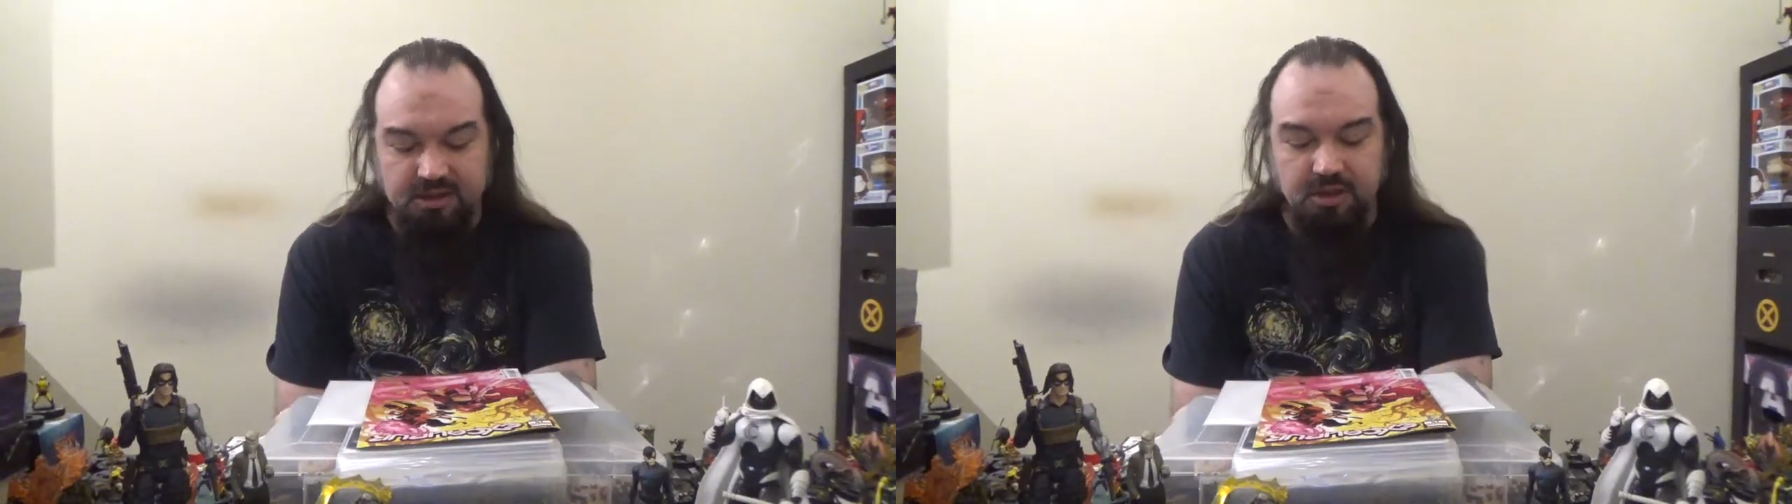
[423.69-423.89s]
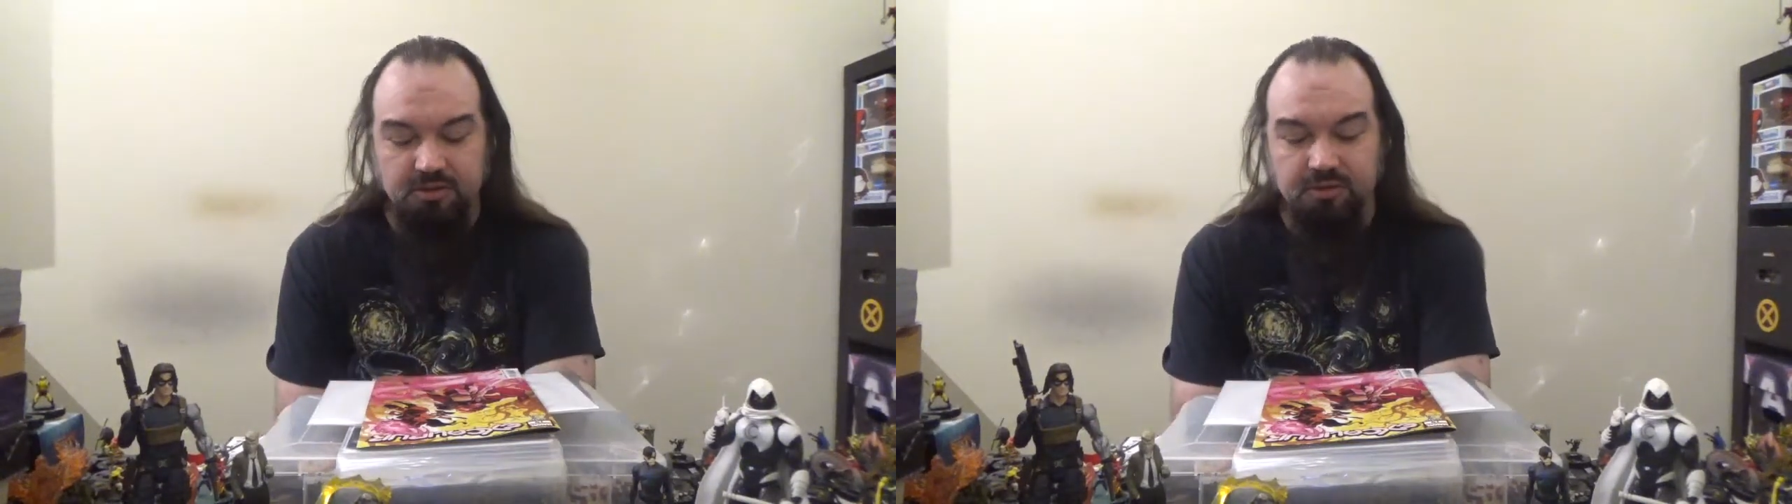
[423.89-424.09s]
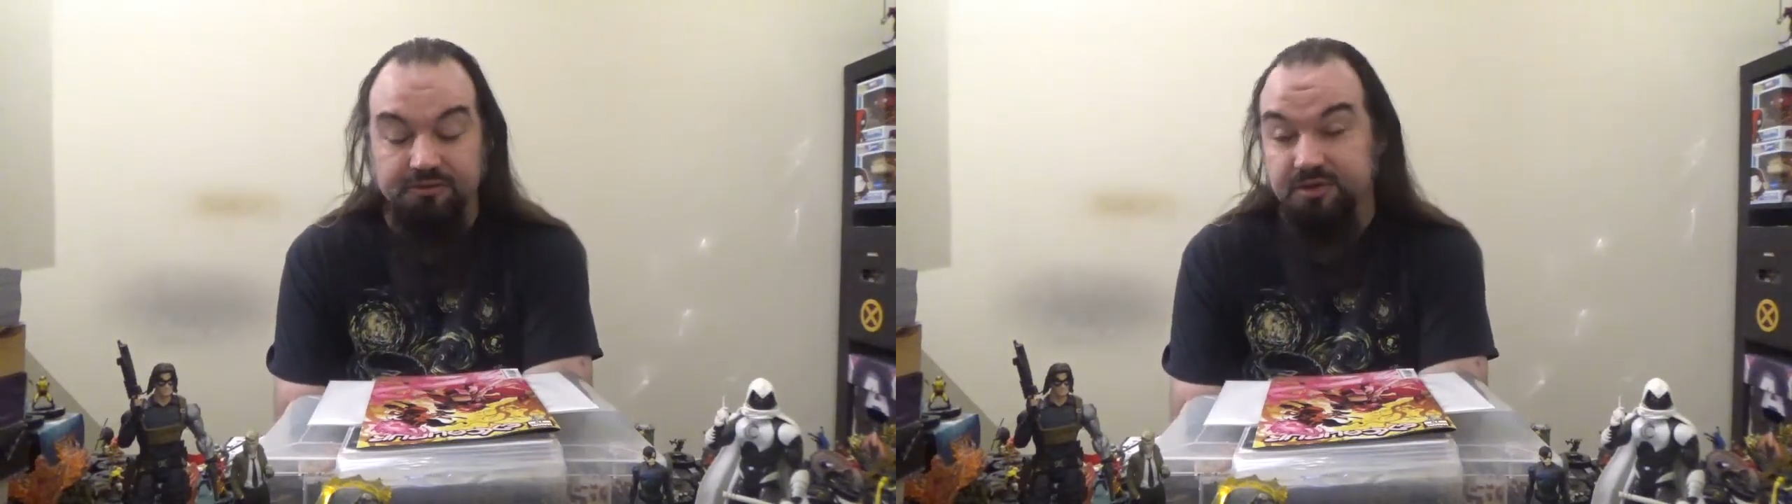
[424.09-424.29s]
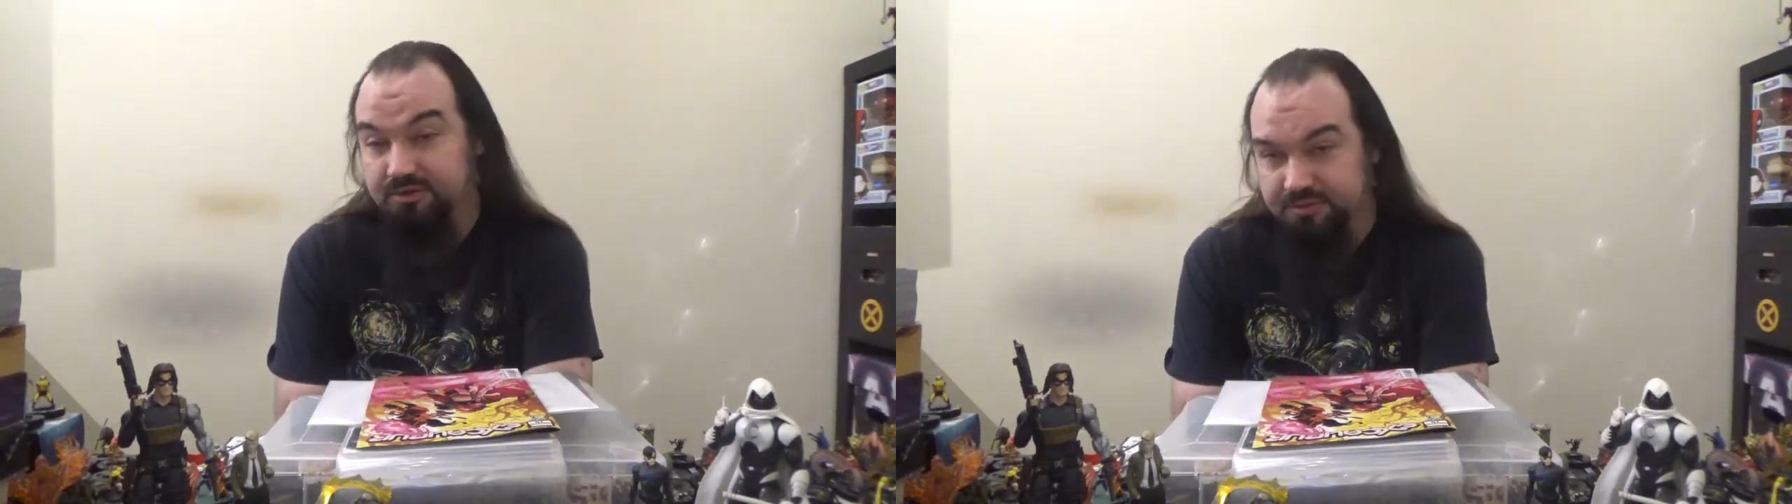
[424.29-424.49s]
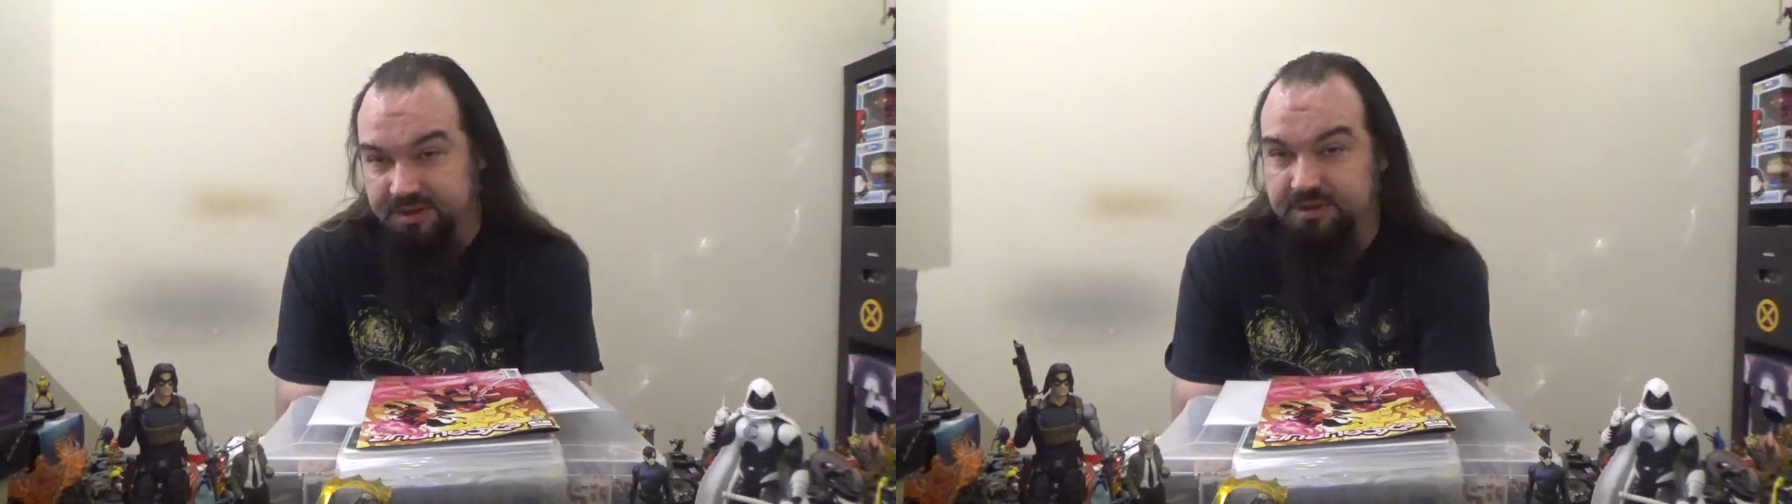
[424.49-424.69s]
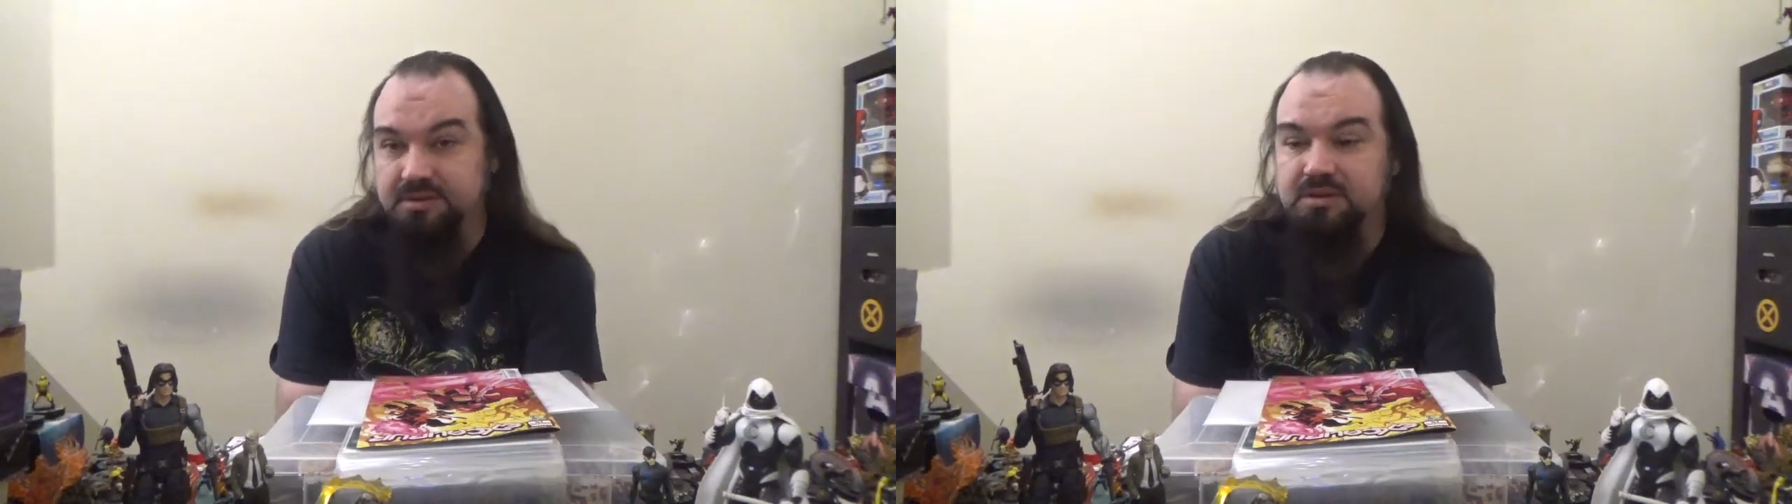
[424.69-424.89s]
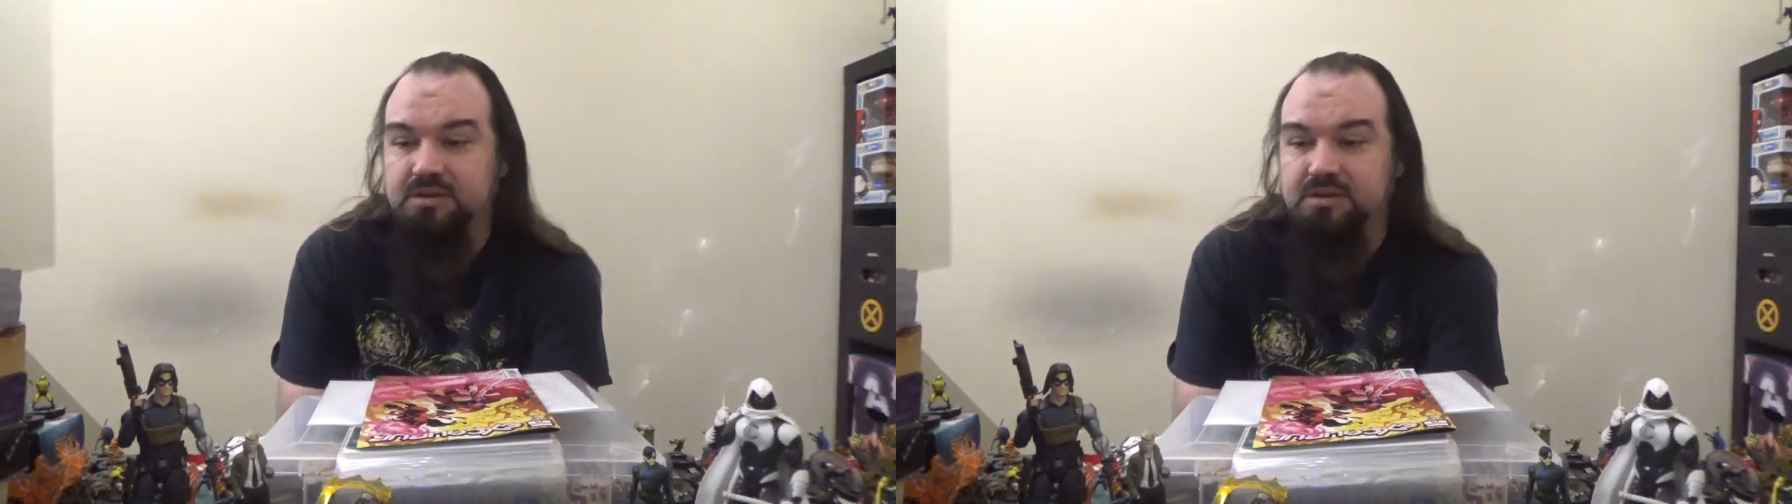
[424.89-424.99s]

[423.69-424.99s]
cohorts, including